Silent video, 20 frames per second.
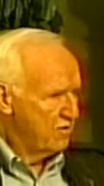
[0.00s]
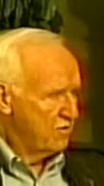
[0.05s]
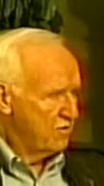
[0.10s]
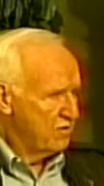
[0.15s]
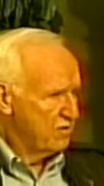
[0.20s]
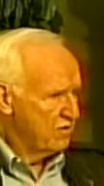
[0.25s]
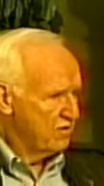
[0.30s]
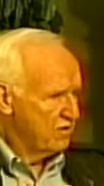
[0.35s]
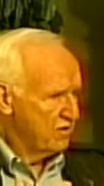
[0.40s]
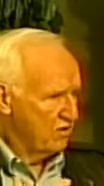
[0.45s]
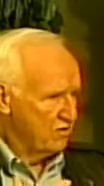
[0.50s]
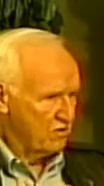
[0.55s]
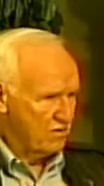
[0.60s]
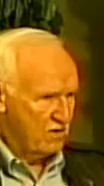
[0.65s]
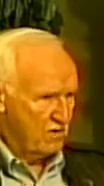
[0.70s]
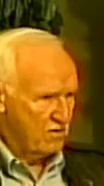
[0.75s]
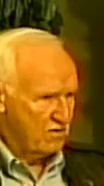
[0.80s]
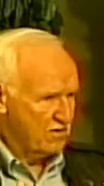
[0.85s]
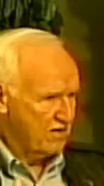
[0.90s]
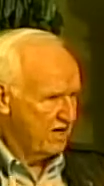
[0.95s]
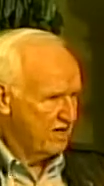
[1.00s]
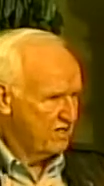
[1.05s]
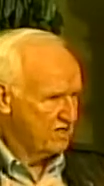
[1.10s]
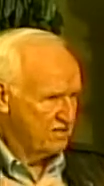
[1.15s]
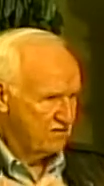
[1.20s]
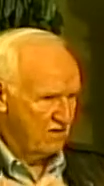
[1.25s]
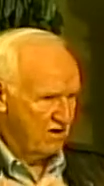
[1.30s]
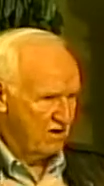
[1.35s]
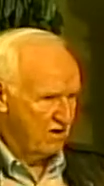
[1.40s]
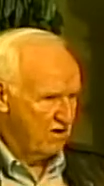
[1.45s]
We were told all
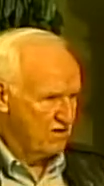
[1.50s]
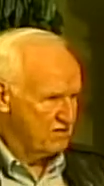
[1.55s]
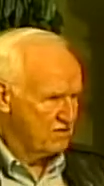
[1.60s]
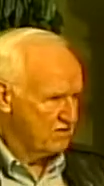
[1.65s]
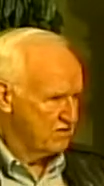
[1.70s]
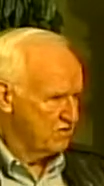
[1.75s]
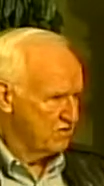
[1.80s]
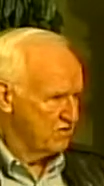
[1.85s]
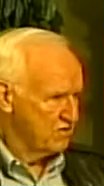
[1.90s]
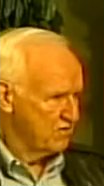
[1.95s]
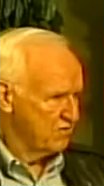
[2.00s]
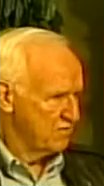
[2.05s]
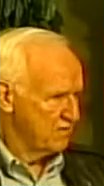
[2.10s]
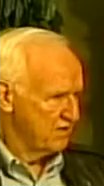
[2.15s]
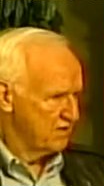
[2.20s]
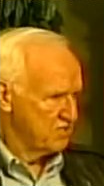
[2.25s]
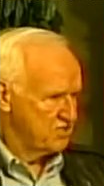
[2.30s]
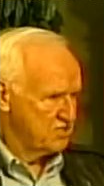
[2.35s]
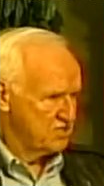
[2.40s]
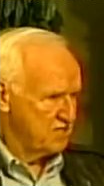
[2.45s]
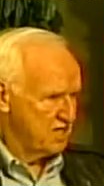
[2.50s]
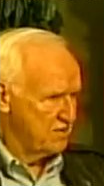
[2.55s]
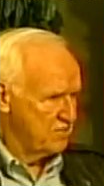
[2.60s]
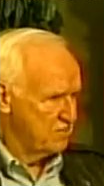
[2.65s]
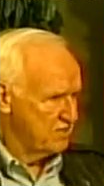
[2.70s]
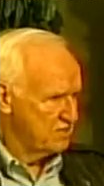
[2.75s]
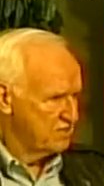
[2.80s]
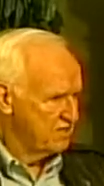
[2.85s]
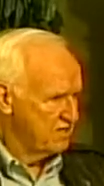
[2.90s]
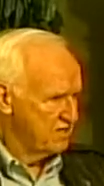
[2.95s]
kinds of horror stories about the
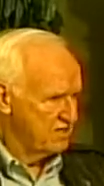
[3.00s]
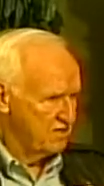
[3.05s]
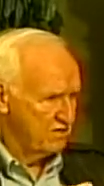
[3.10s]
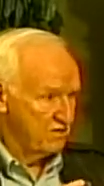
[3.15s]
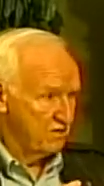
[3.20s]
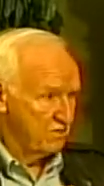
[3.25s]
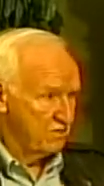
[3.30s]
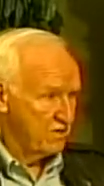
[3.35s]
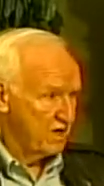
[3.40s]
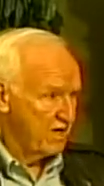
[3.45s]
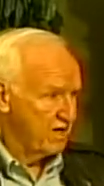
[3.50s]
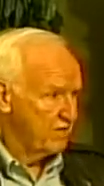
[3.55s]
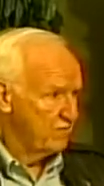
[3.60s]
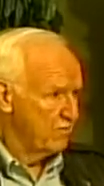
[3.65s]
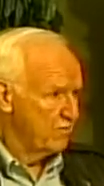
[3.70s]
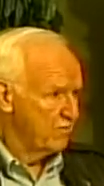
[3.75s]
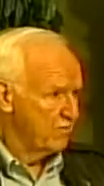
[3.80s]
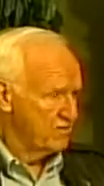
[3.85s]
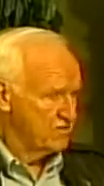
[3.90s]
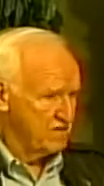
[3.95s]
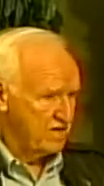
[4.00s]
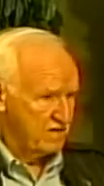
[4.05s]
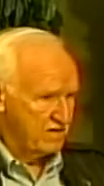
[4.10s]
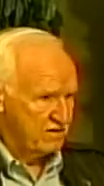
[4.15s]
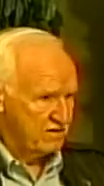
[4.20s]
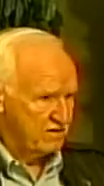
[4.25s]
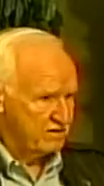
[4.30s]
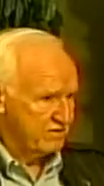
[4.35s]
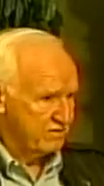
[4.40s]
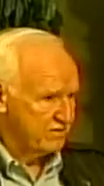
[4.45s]
shape it's in, and don't ride a
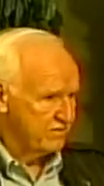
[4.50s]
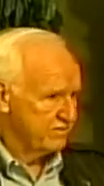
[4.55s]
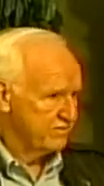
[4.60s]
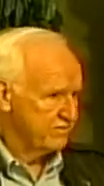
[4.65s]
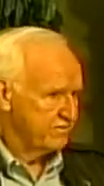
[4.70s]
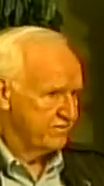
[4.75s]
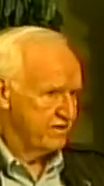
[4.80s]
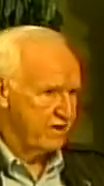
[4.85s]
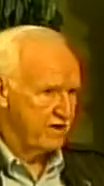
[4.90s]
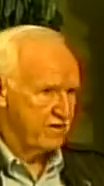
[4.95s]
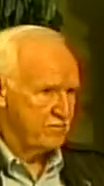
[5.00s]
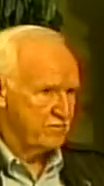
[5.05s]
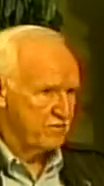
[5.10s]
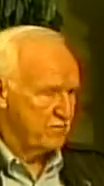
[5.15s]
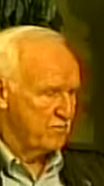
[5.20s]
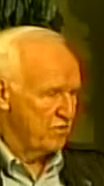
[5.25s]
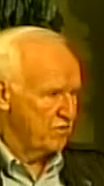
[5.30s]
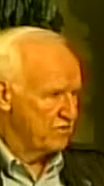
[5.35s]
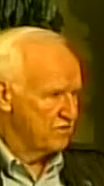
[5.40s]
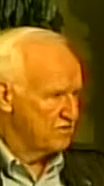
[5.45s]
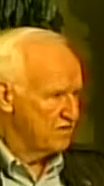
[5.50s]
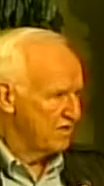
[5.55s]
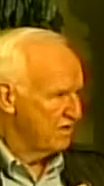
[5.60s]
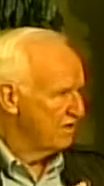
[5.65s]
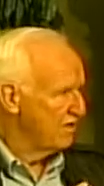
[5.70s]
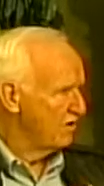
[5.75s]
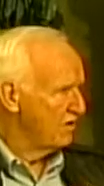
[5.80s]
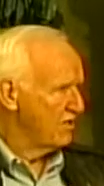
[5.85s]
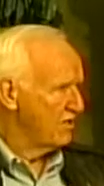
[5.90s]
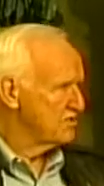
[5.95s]
motorcycle, it'll tear up the
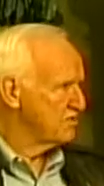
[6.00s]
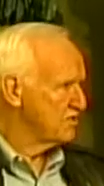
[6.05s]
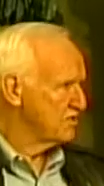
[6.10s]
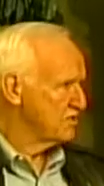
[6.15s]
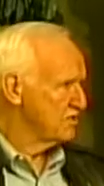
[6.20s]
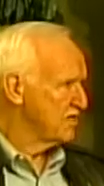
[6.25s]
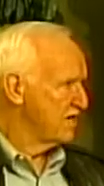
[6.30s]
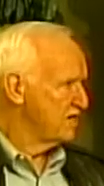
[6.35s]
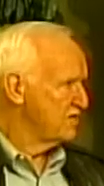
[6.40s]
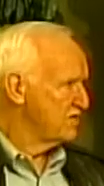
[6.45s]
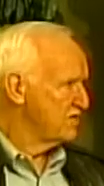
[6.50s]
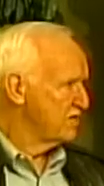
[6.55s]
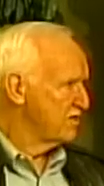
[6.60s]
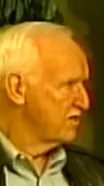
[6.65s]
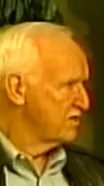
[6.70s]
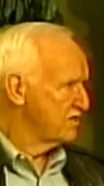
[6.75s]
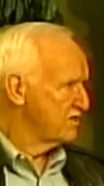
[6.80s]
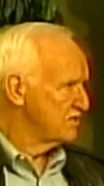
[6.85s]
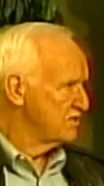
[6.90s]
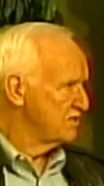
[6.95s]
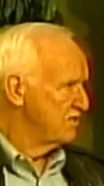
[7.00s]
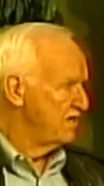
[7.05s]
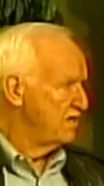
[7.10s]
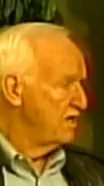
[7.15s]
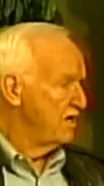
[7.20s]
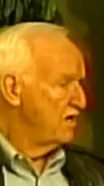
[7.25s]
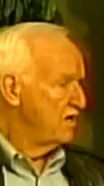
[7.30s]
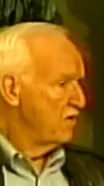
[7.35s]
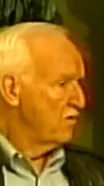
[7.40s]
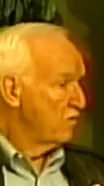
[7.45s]
motorcycle. All that's exaggeration.
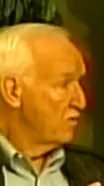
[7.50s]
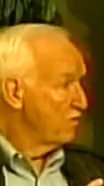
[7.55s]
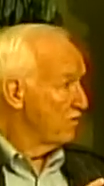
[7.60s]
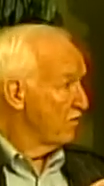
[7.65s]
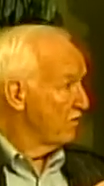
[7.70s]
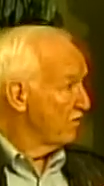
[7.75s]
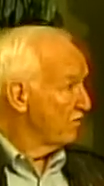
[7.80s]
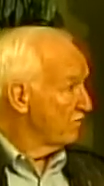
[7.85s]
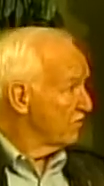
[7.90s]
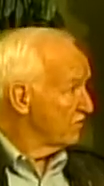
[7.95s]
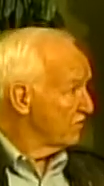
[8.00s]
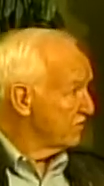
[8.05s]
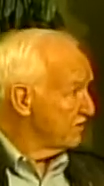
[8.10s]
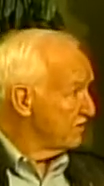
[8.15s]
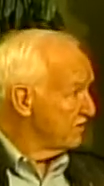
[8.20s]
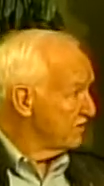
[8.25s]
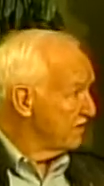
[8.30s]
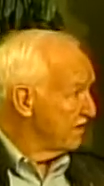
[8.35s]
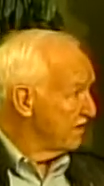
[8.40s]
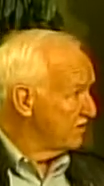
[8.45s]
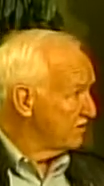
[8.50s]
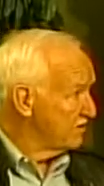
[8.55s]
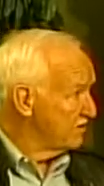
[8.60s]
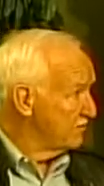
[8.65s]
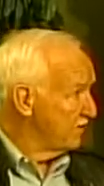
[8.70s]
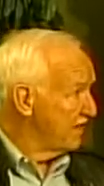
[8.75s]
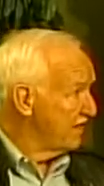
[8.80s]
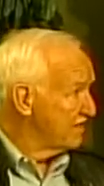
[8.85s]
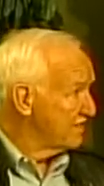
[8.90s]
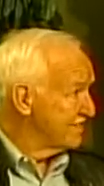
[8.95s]
We rode over 3,000
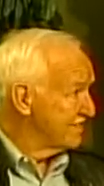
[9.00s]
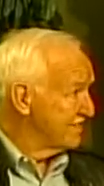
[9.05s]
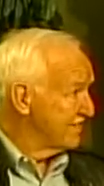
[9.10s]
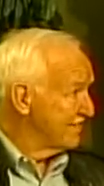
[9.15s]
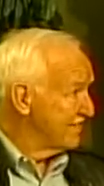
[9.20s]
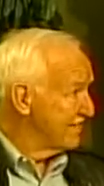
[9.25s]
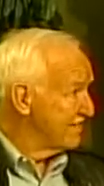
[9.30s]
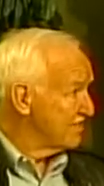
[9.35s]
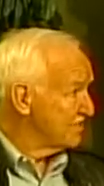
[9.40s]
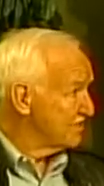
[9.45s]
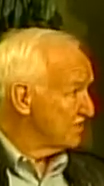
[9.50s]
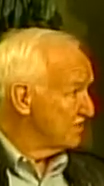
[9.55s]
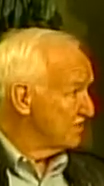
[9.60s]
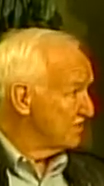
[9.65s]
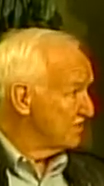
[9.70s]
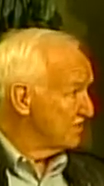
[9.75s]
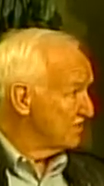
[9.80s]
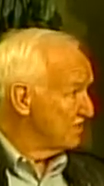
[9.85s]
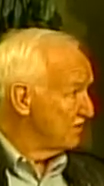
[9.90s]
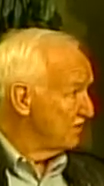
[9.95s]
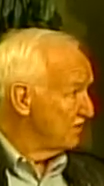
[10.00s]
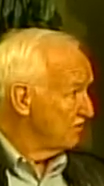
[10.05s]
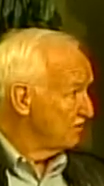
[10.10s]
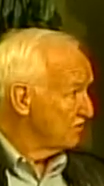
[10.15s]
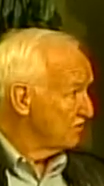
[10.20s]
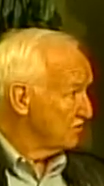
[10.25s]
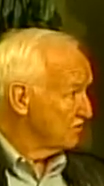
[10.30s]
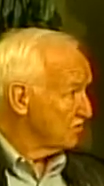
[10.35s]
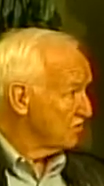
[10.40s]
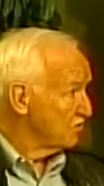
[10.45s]
miles in Alaska
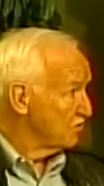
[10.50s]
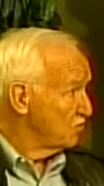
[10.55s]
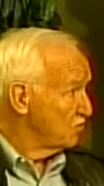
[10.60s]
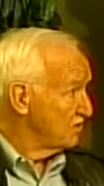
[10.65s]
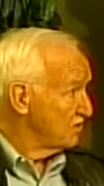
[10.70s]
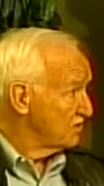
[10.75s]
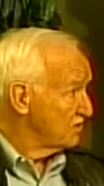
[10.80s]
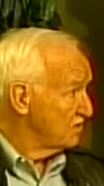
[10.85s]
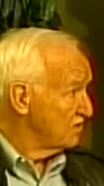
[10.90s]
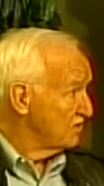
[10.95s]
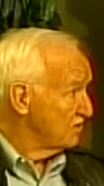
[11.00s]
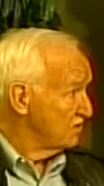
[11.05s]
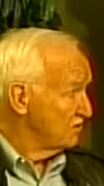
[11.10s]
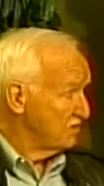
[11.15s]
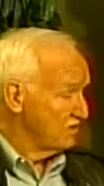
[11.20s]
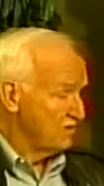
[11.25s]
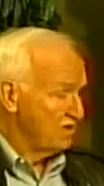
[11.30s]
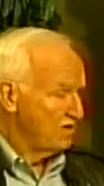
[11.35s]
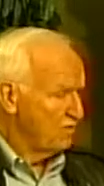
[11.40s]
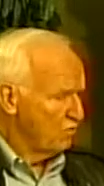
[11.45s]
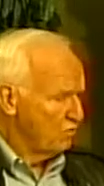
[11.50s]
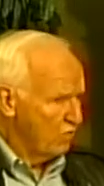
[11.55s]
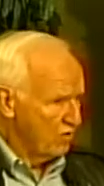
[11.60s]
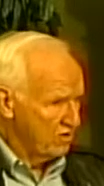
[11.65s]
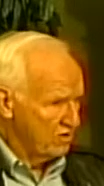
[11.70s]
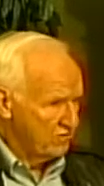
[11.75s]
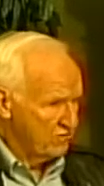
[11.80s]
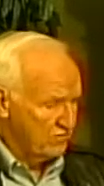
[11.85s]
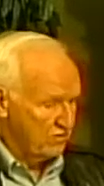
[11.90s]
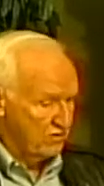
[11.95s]
itself. Took 2 weeks to do it.
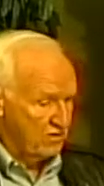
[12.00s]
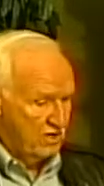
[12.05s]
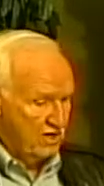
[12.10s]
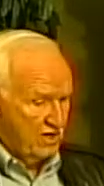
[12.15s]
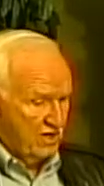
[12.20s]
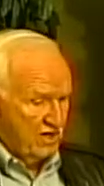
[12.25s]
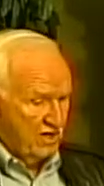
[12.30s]
Wonderful.